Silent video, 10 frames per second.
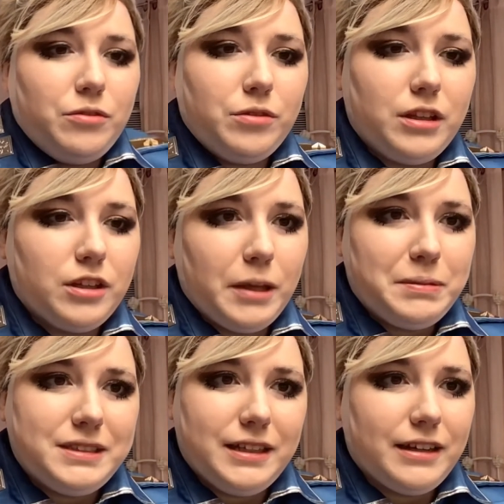The
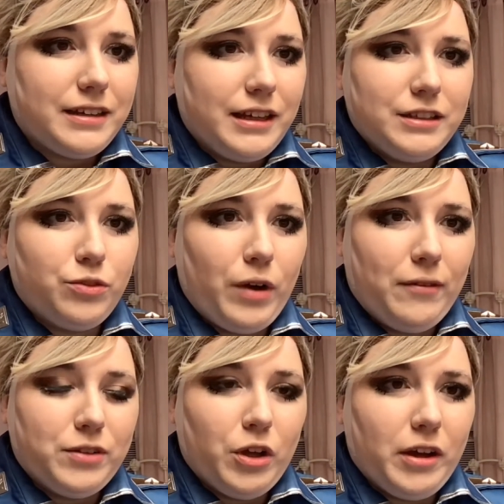lipstick is
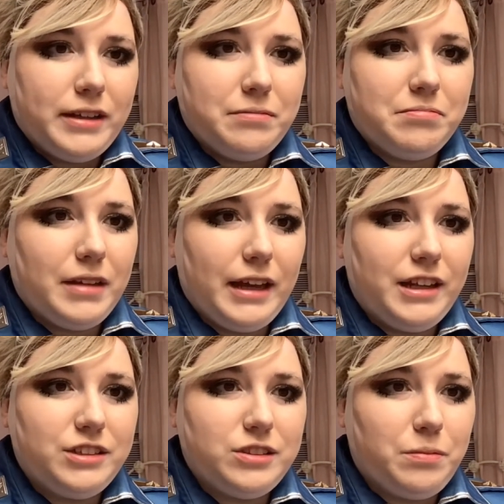Revlon and
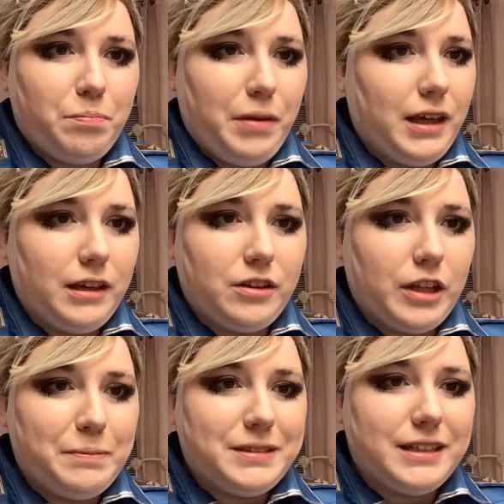it's pink
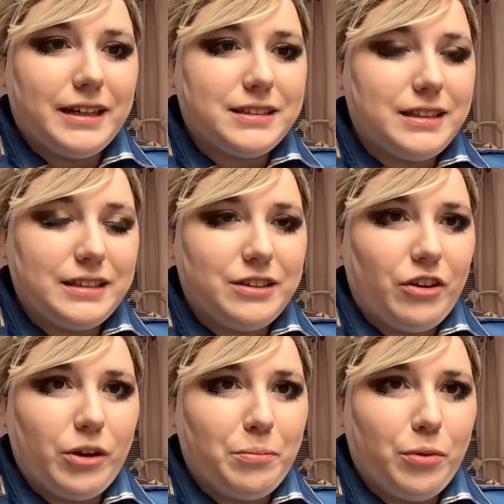lipstick, so it's
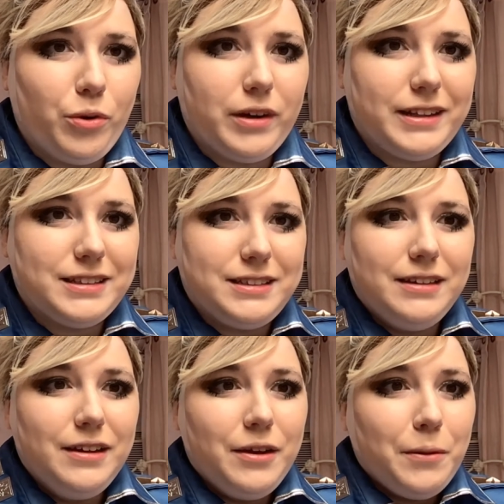not important.
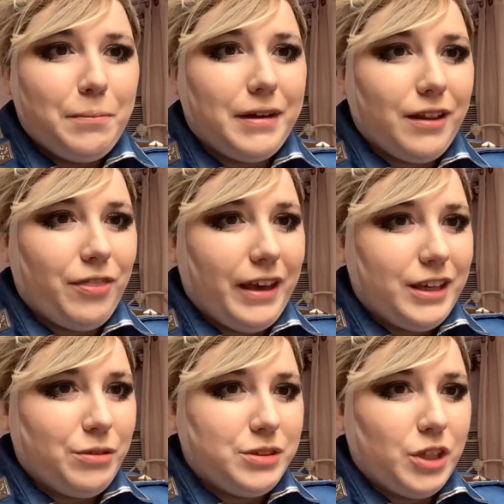But
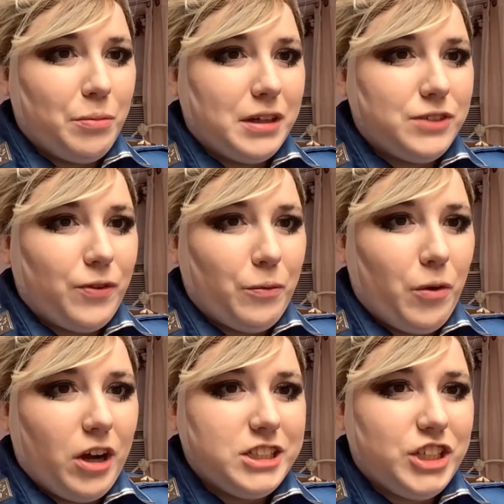thank you so much for
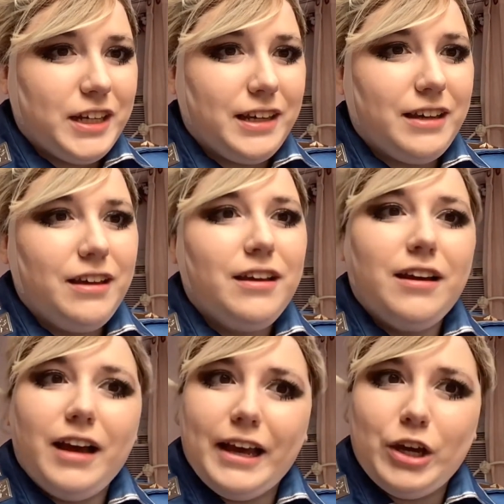watching.
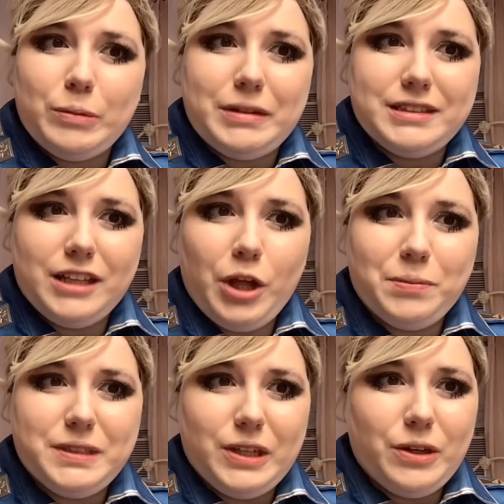I hope this
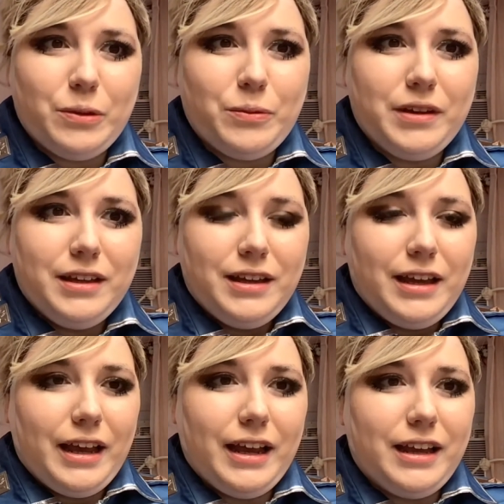helped you,
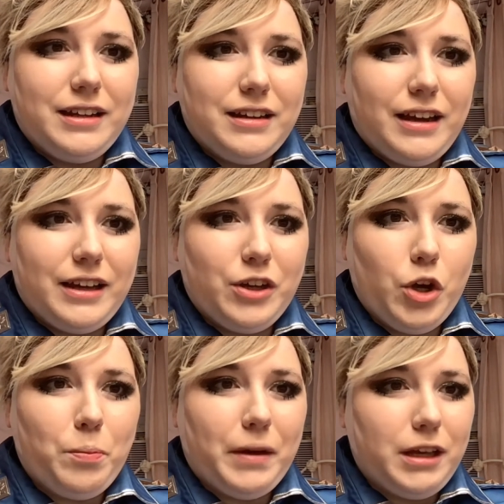and I
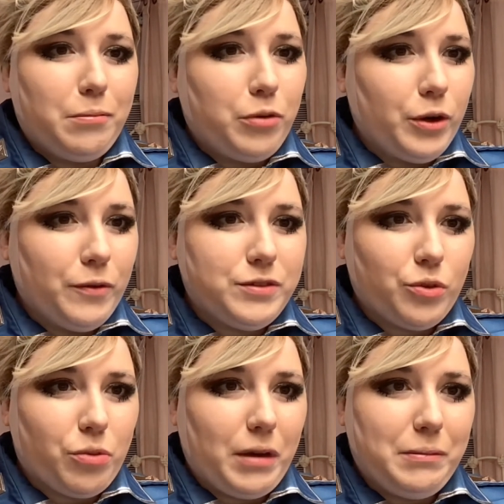hope I improved
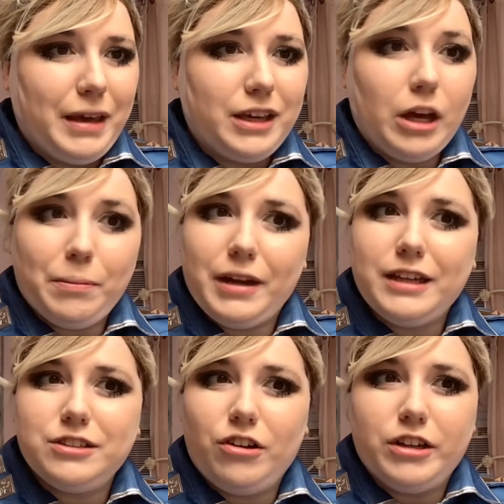with my makeup and I
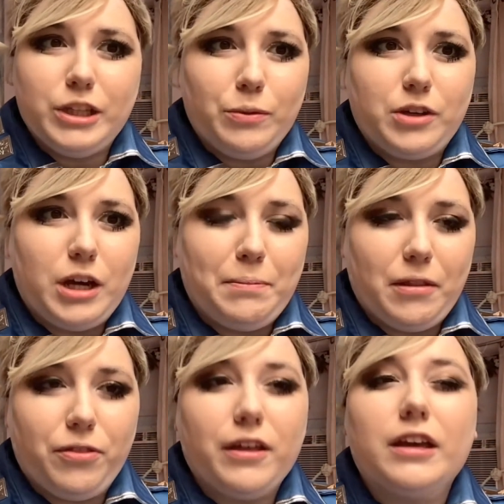taught you a couple
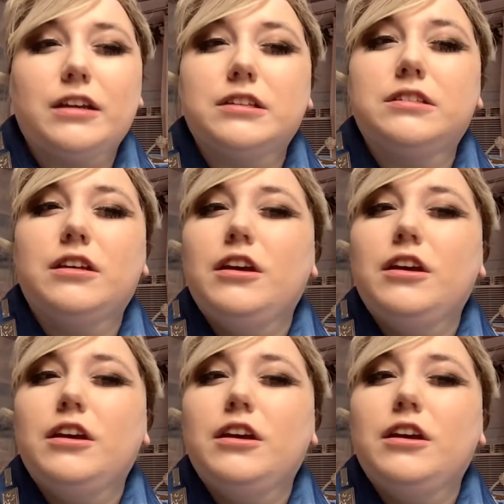things,